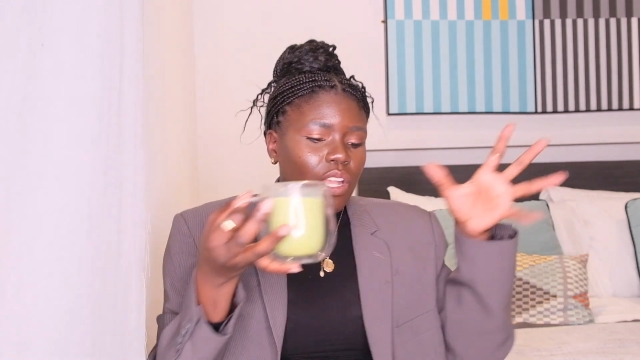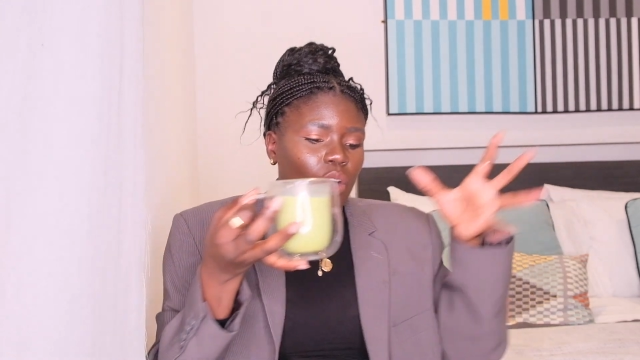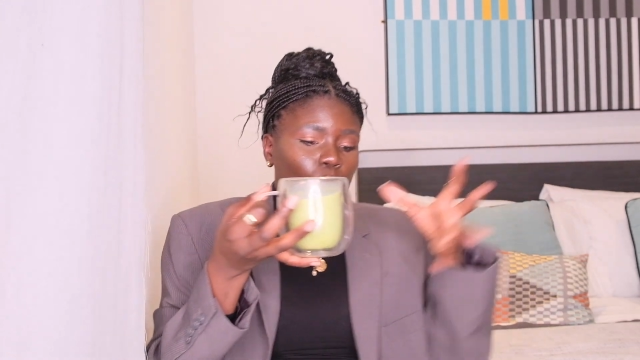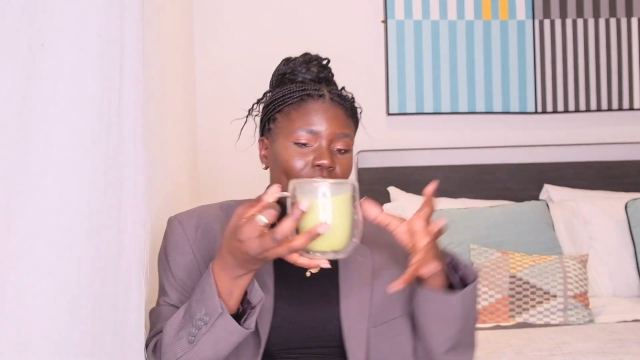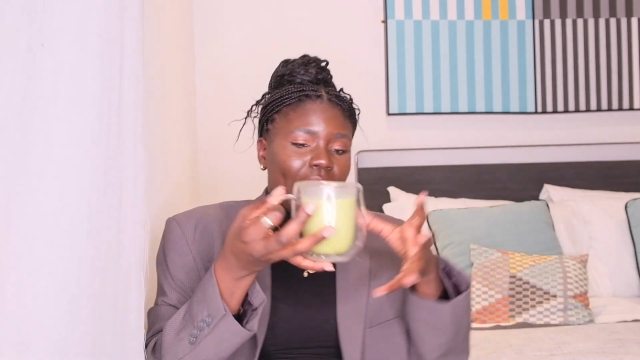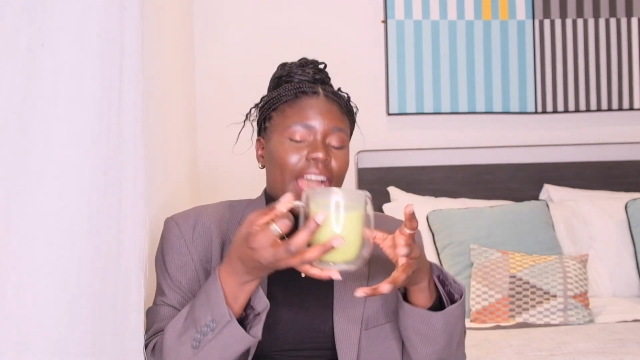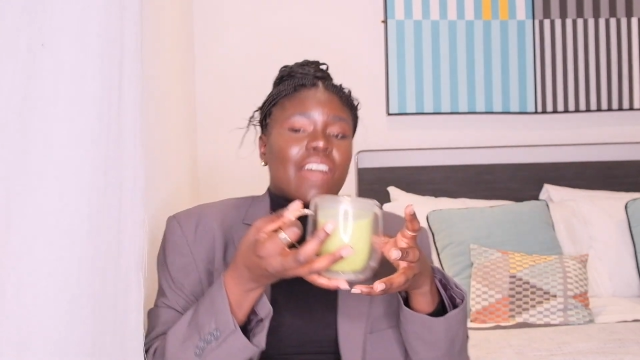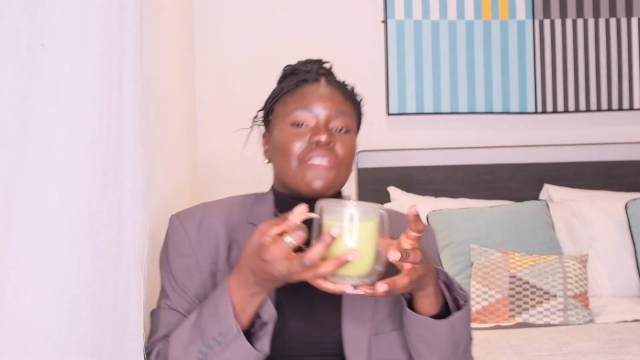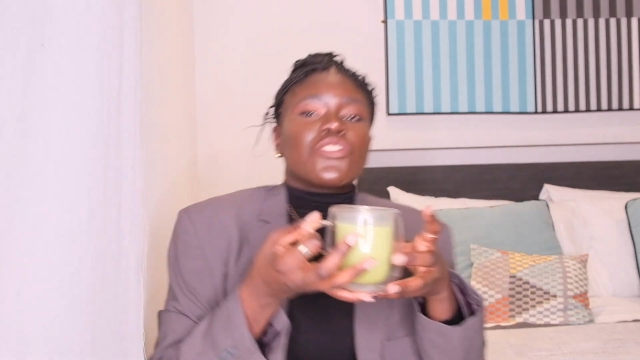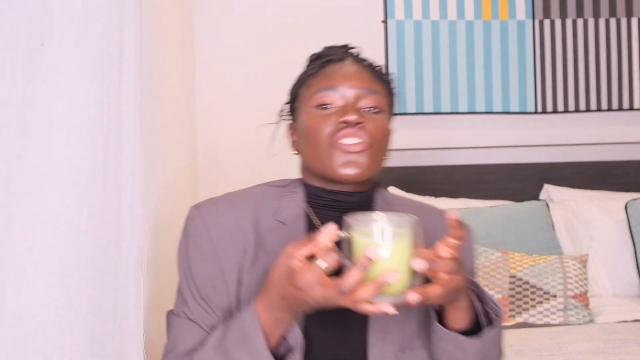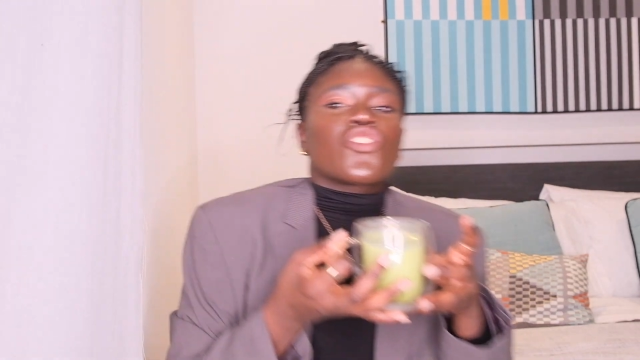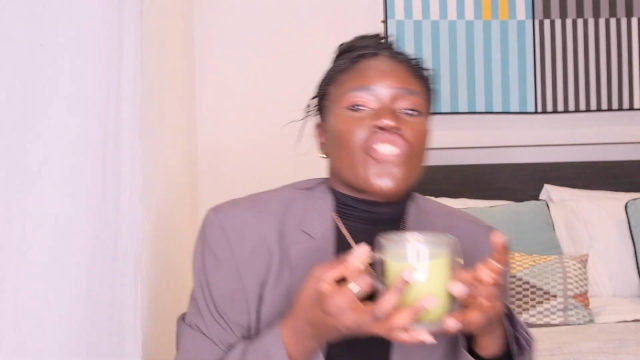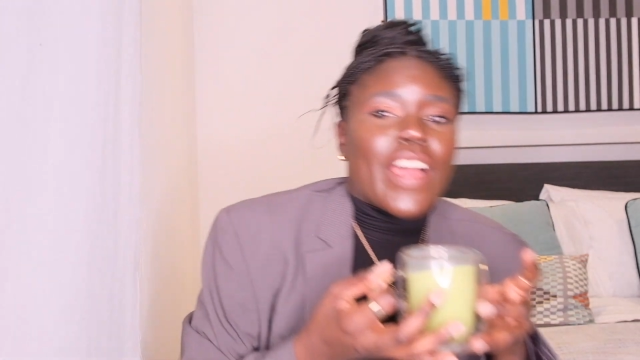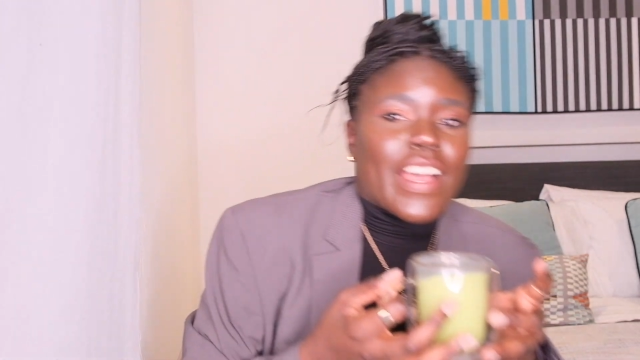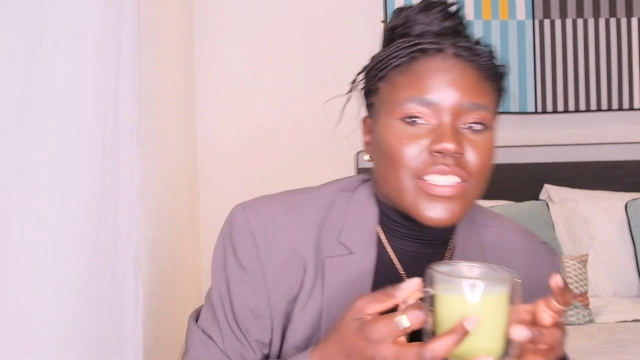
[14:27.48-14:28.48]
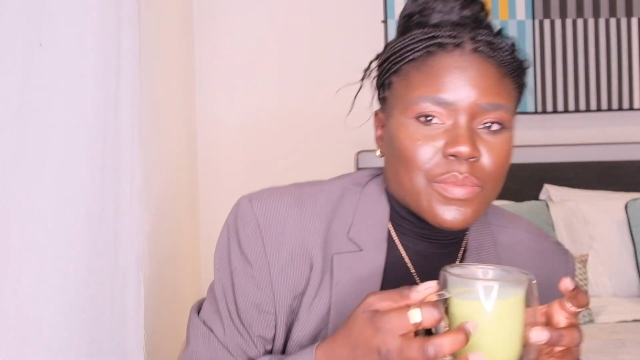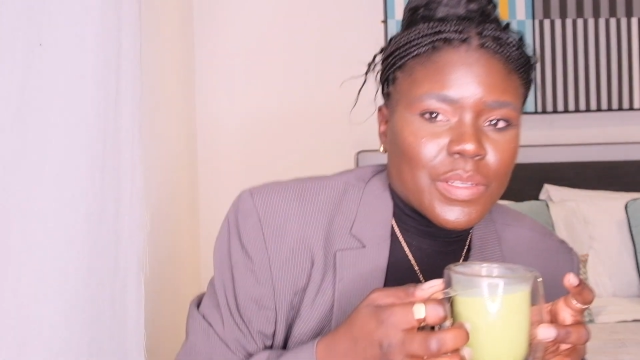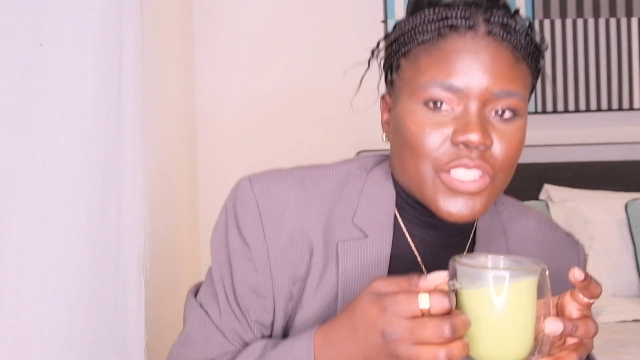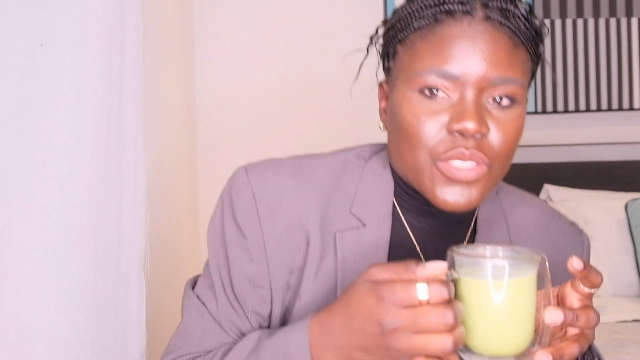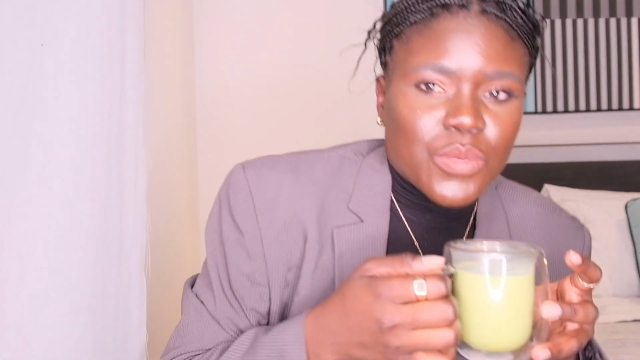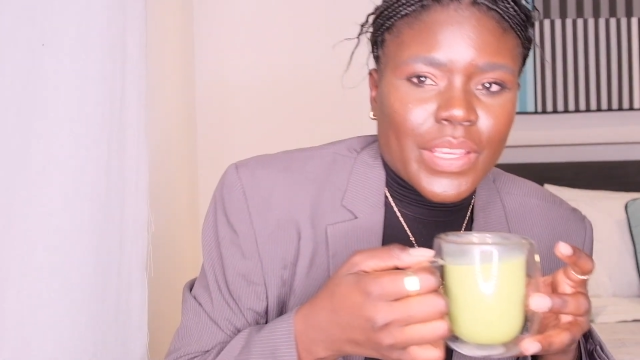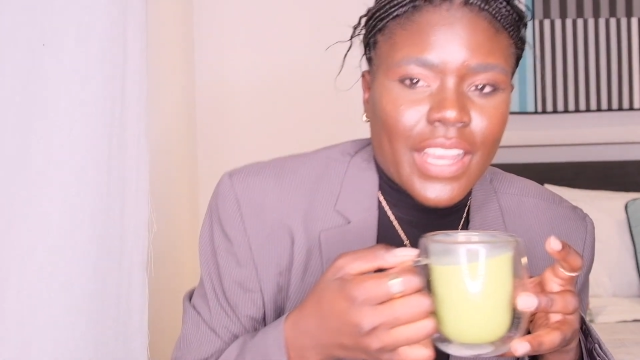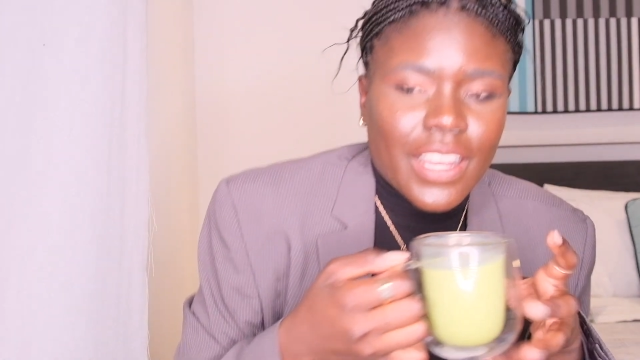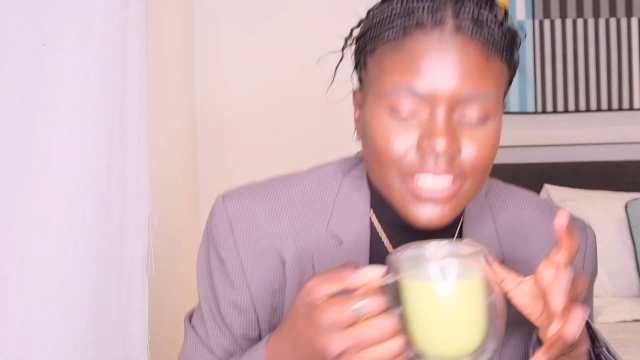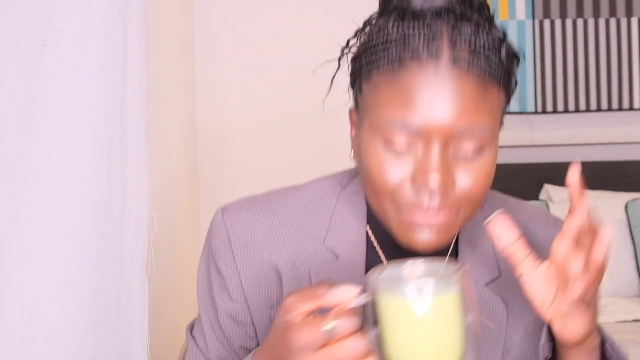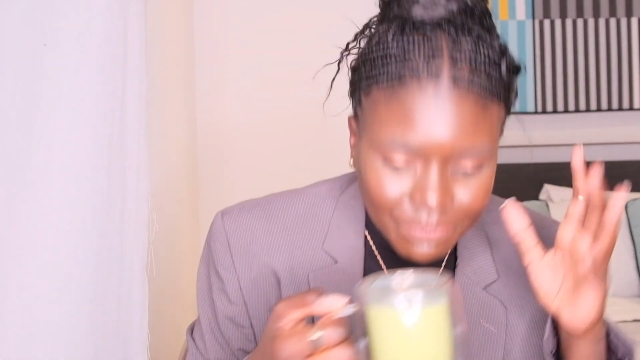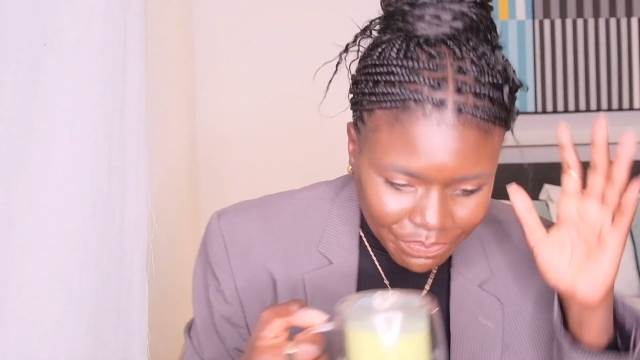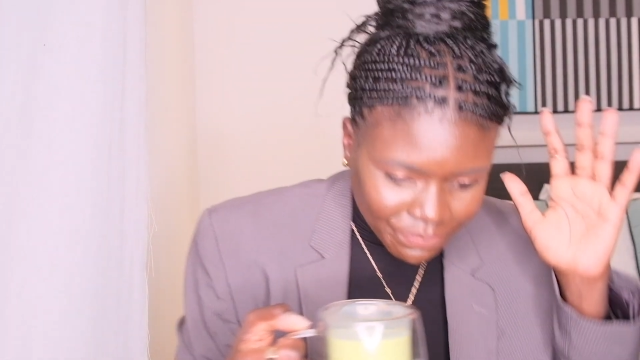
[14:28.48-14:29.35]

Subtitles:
We have to try as much as we can